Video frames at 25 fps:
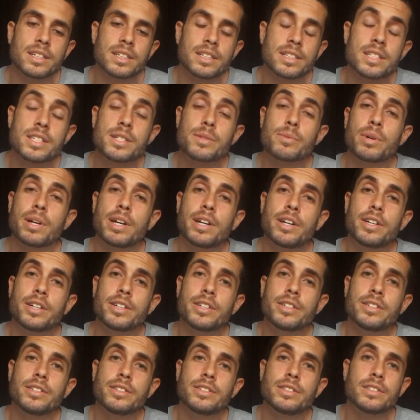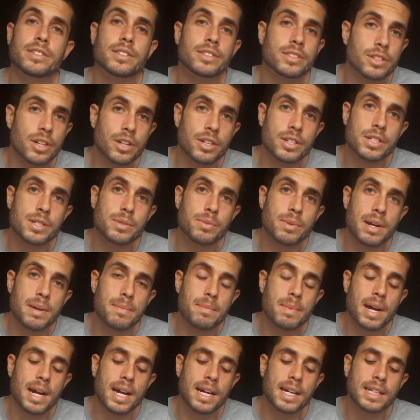swear at you, don't swear
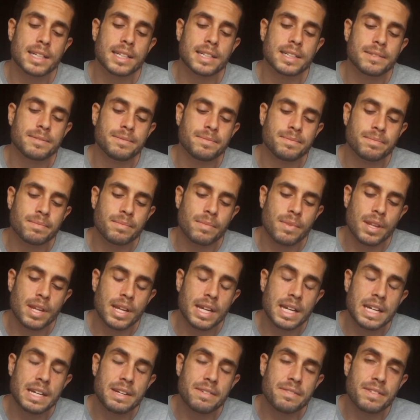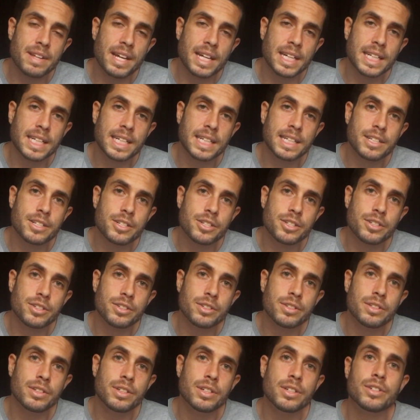back. If they hit
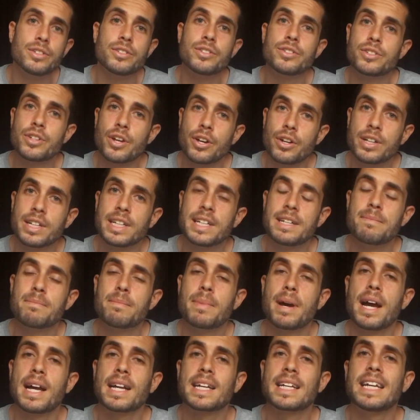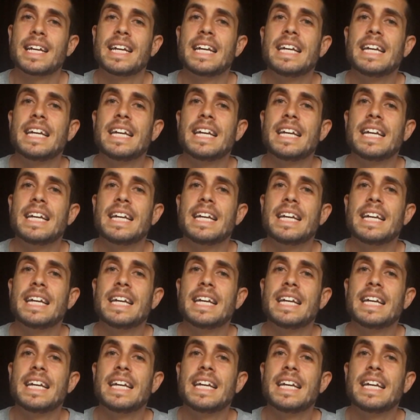you, don't hit back.